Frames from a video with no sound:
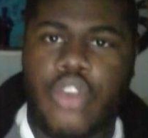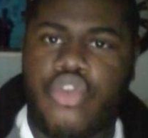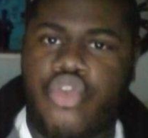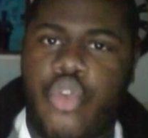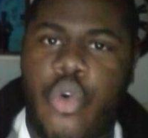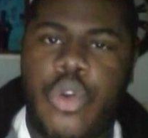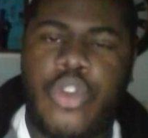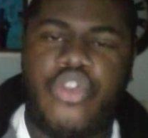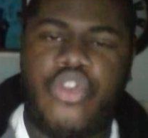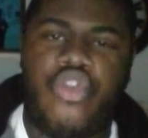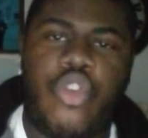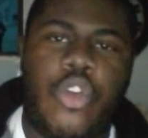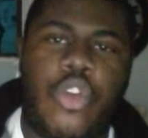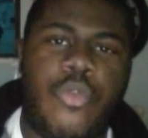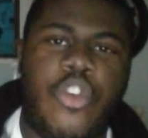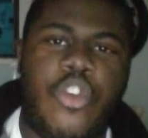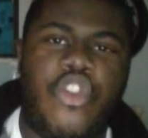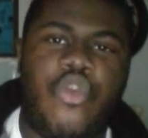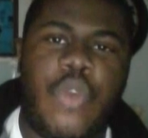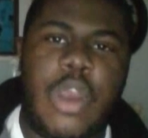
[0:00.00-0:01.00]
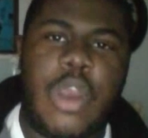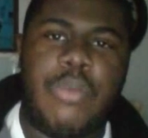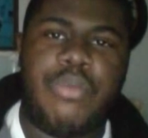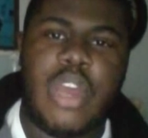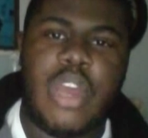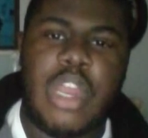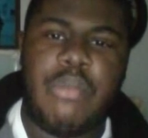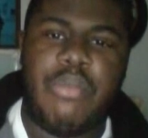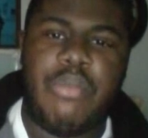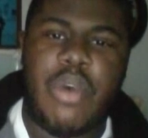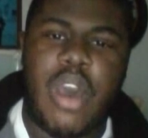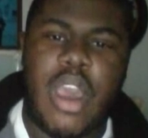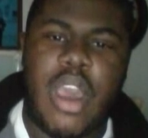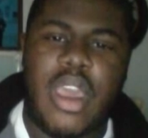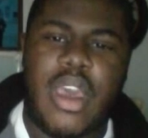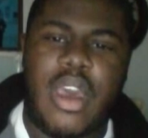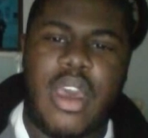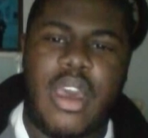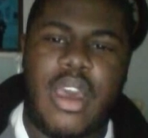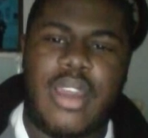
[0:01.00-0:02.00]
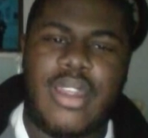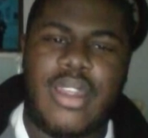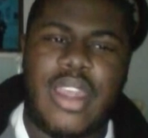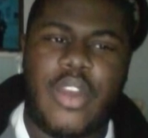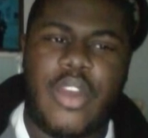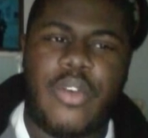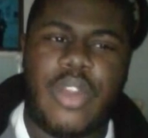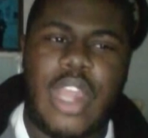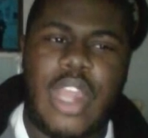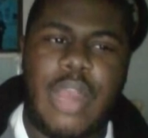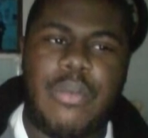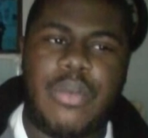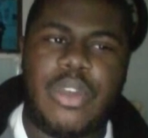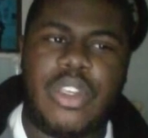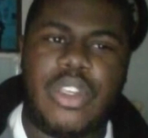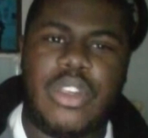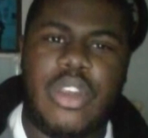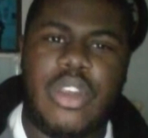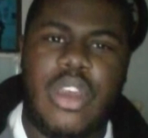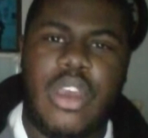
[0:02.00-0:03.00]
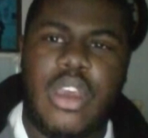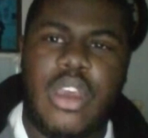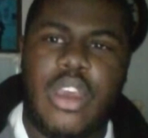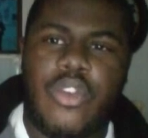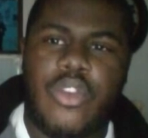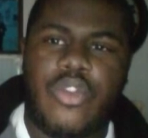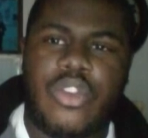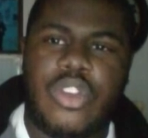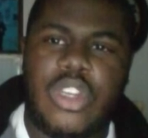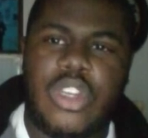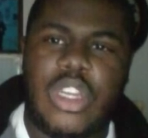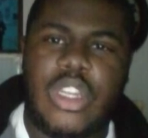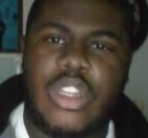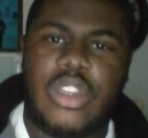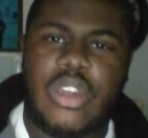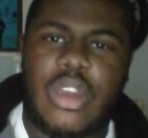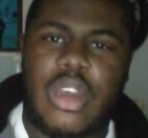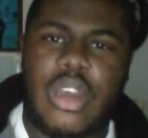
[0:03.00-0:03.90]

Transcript: Jordan Ridgeway, played by, I think her name is Christine